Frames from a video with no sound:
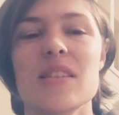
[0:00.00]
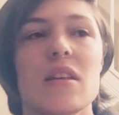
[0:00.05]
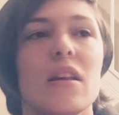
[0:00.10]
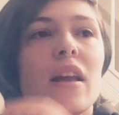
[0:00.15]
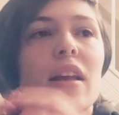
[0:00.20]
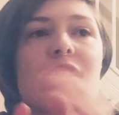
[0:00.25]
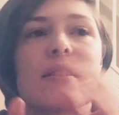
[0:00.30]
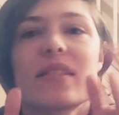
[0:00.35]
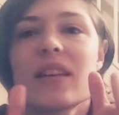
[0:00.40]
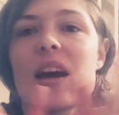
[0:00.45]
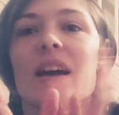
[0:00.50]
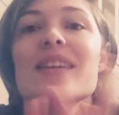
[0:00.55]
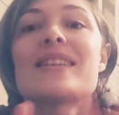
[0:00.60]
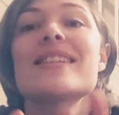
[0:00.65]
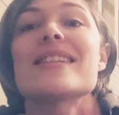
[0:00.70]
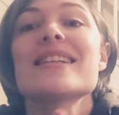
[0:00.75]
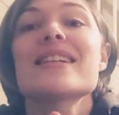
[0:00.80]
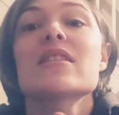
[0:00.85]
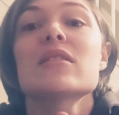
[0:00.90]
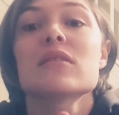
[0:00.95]
it's
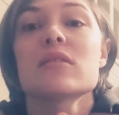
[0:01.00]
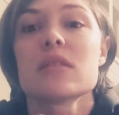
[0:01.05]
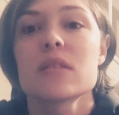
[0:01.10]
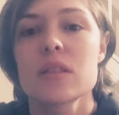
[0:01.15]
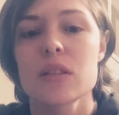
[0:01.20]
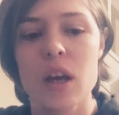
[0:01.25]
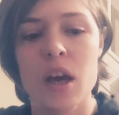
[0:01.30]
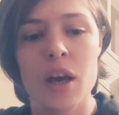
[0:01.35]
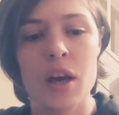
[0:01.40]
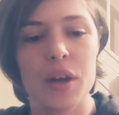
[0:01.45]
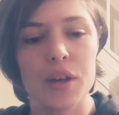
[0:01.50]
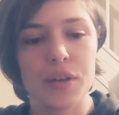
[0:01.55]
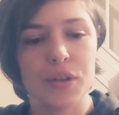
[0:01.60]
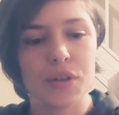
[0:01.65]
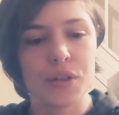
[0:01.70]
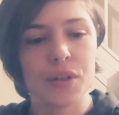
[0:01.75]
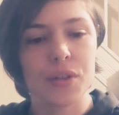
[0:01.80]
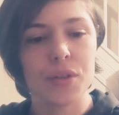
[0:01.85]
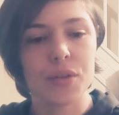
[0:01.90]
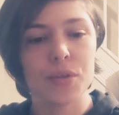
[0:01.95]
ideal
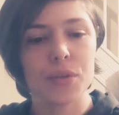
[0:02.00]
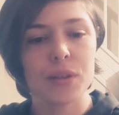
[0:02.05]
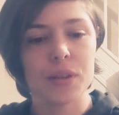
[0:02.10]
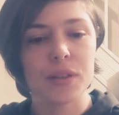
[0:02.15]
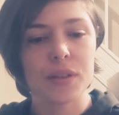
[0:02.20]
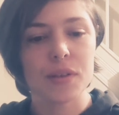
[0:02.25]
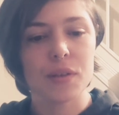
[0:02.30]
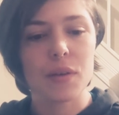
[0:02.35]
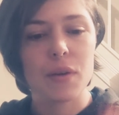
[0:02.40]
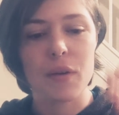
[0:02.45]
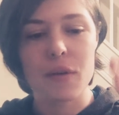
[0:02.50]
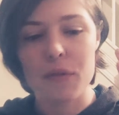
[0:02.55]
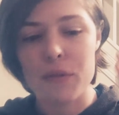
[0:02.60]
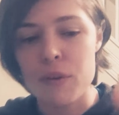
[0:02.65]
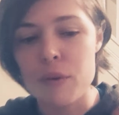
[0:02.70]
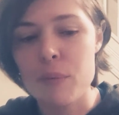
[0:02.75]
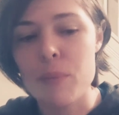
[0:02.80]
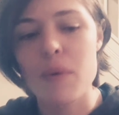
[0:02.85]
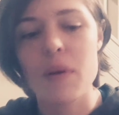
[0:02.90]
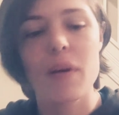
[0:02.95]
to do this
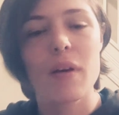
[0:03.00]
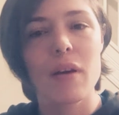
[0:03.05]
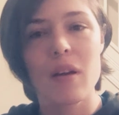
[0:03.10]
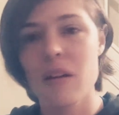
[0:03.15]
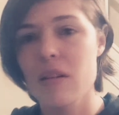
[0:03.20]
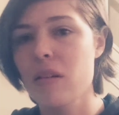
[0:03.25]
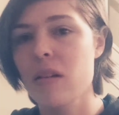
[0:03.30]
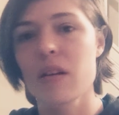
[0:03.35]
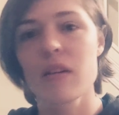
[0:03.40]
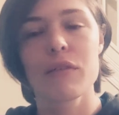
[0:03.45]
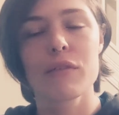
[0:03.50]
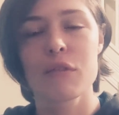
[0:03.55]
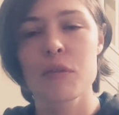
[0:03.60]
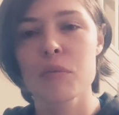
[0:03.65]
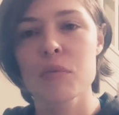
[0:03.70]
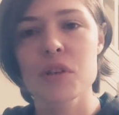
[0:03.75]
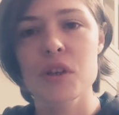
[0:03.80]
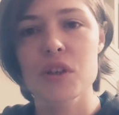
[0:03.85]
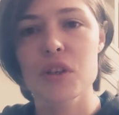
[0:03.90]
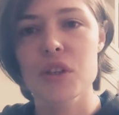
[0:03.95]
from
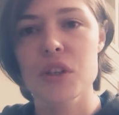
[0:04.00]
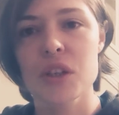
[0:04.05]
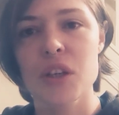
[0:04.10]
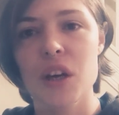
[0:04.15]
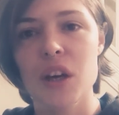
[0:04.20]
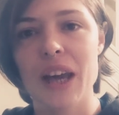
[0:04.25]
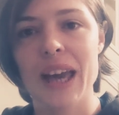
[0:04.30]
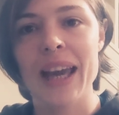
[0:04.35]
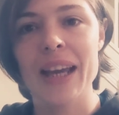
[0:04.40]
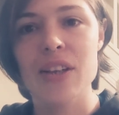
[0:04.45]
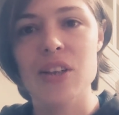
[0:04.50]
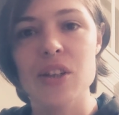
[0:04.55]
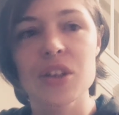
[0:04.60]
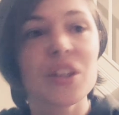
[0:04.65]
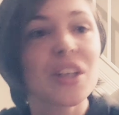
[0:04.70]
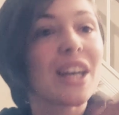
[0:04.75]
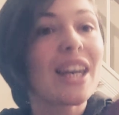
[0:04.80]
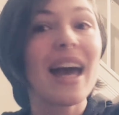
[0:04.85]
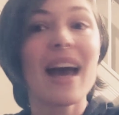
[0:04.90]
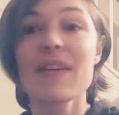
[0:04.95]
such a young age, and you're
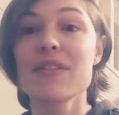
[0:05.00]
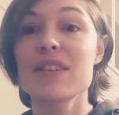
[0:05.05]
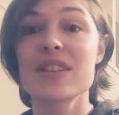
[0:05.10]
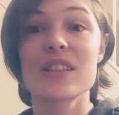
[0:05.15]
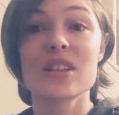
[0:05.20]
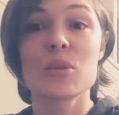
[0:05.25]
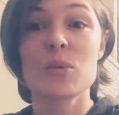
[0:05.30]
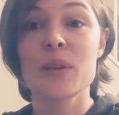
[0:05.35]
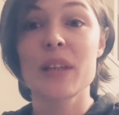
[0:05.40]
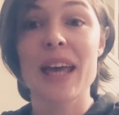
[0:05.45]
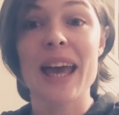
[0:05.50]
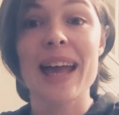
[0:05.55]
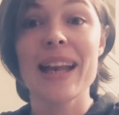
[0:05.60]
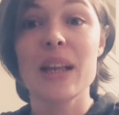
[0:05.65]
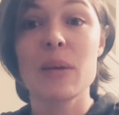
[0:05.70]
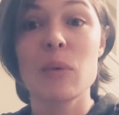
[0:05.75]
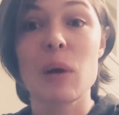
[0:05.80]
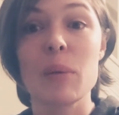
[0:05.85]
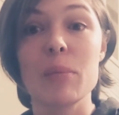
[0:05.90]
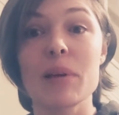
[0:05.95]
going to have to deal with it
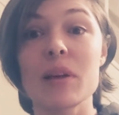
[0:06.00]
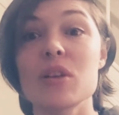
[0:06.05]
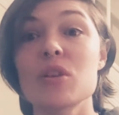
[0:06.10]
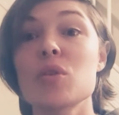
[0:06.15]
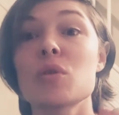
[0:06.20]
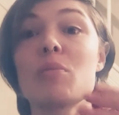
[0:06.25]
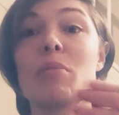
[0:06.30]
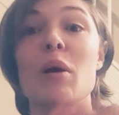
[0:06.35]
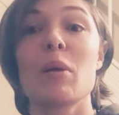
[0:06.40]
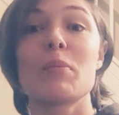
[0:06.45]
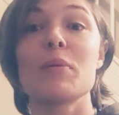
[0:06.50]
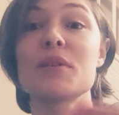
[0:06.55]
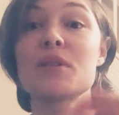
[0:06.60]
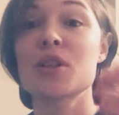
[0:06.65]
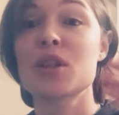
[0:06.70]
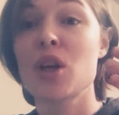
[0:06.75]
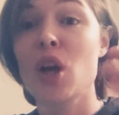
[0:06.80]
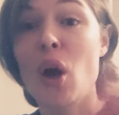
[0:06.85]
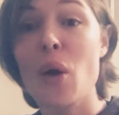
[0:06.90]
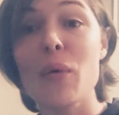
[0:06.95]
anyway, because your pup is
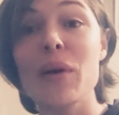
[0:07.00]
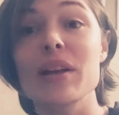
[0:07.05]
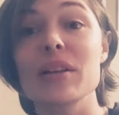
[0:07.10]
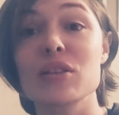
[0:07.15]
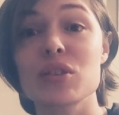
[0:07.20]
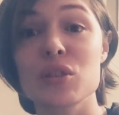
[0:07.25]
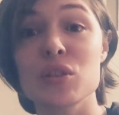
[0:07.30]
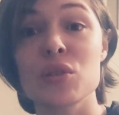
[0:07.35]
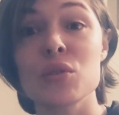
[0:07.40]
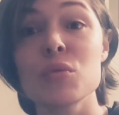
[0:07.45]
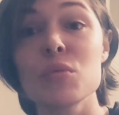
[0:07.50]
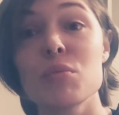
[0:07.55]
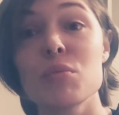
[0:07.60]
going to